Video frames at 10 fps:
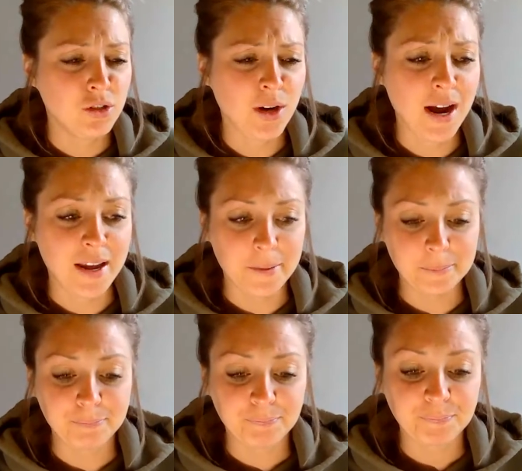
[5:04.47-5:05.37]
Try it.
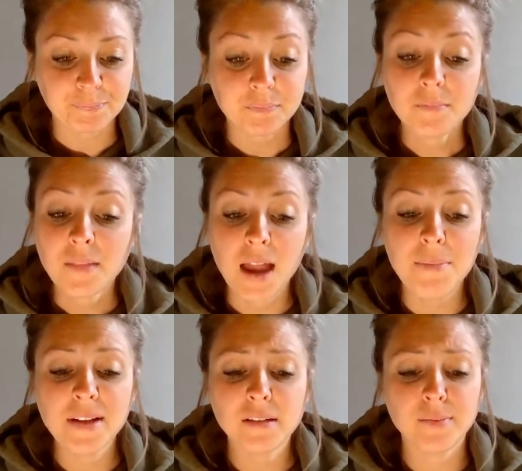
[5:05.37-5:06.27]
I
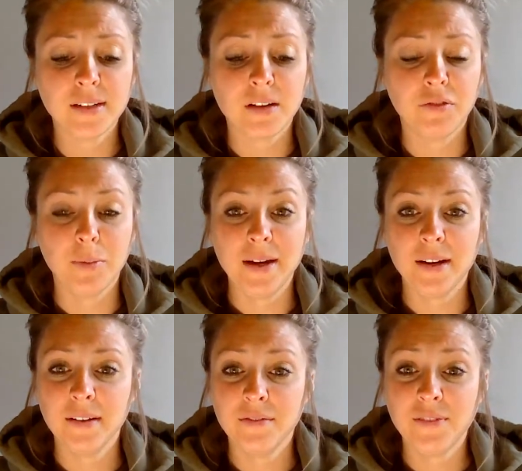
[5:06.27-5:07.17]
picked up the duffel bag.
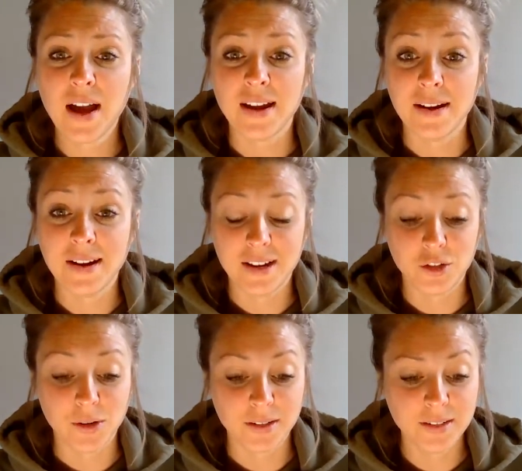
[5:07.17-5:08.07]
Fine, I
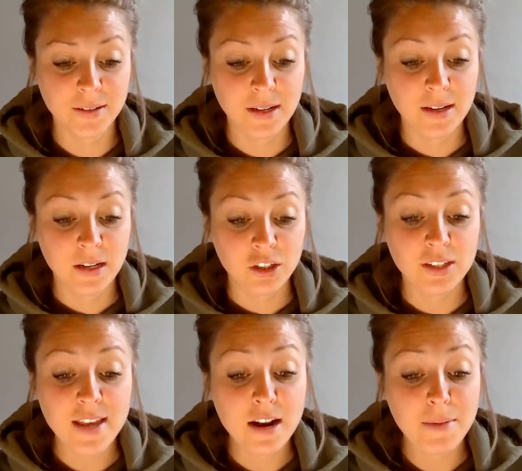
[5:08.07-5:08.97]
shrugged. She
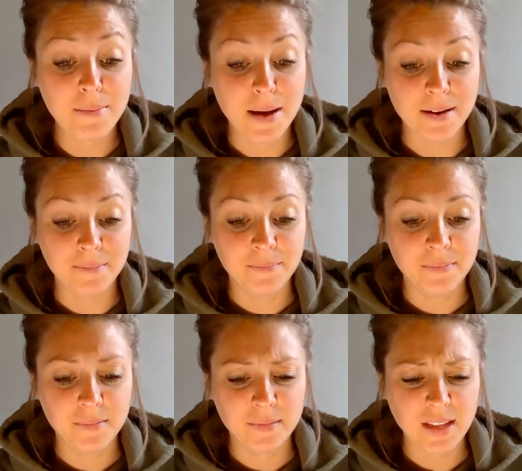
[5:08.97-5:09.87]
sat on my bed.
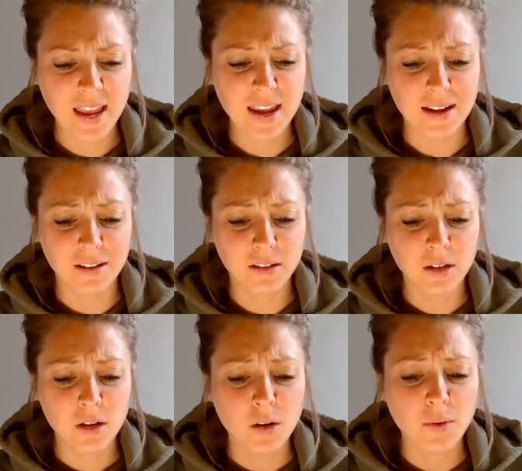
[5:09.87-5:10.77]
Hey,
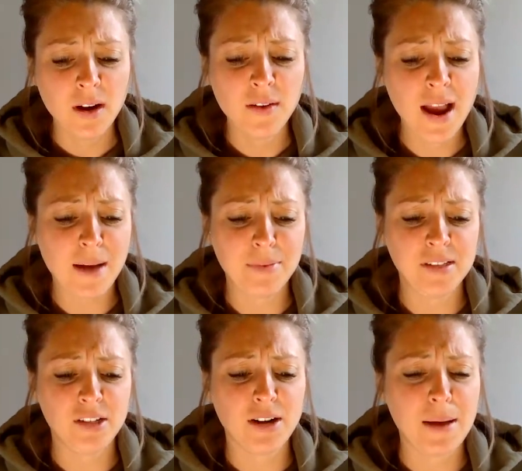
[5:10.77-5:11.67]
whatever happened
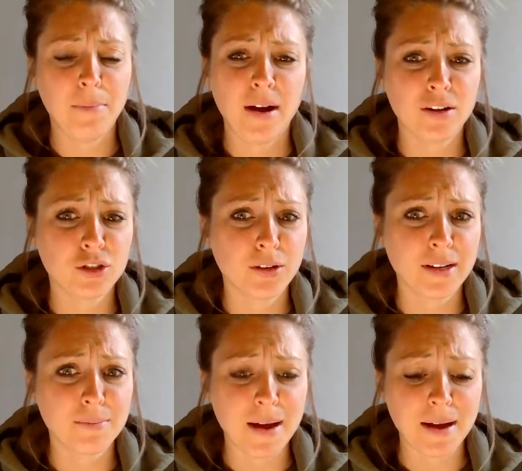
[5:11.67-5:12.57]
to your Empire
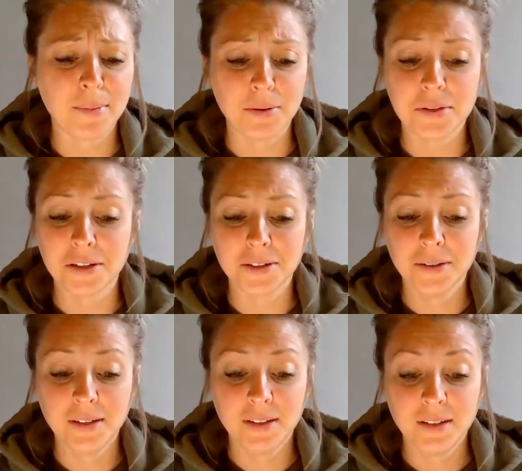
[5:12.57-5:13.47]
Strikes Back poster?
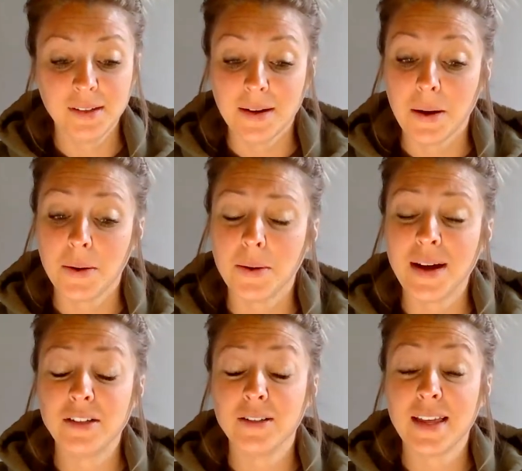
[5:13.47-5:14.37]
Oh, I
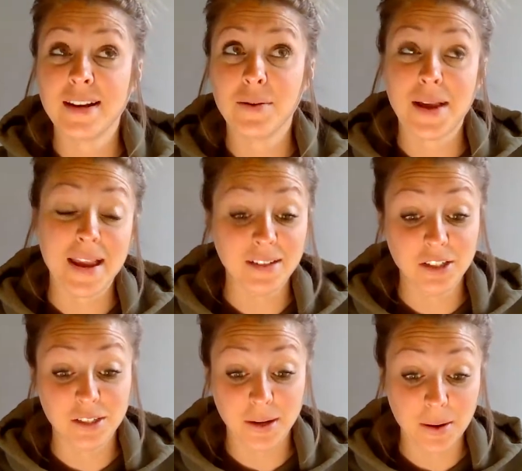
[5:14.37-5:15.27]
took that down
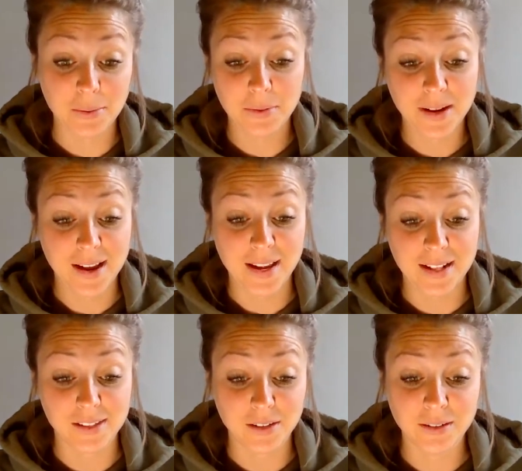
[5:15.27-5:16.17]
ages ago, I
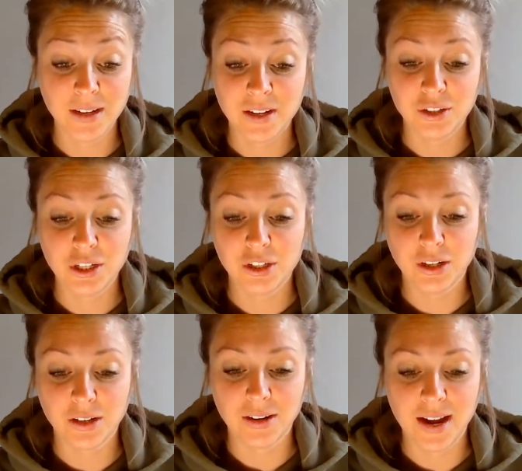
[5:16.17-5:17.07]
answered. She
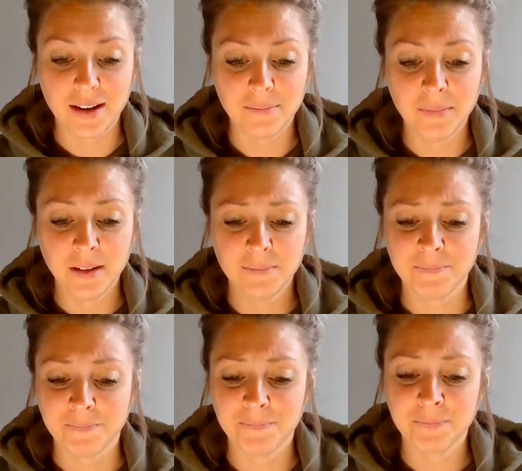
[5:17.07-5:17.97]
shook her head.
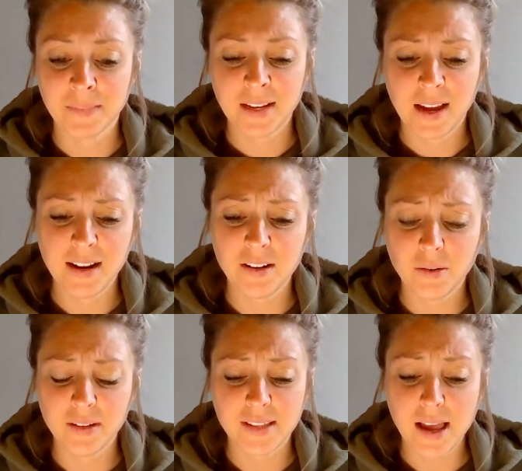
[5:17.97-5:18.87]
I didn't
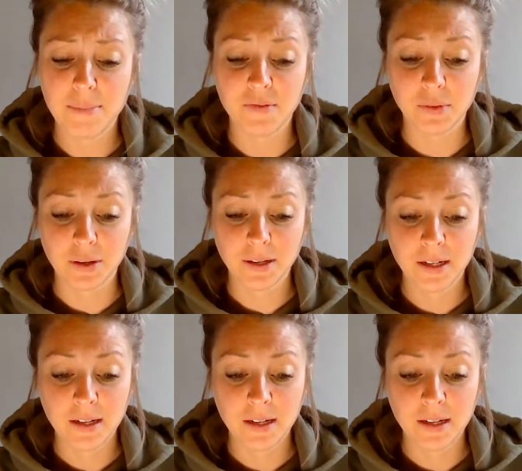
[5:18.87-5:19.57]
notice that before.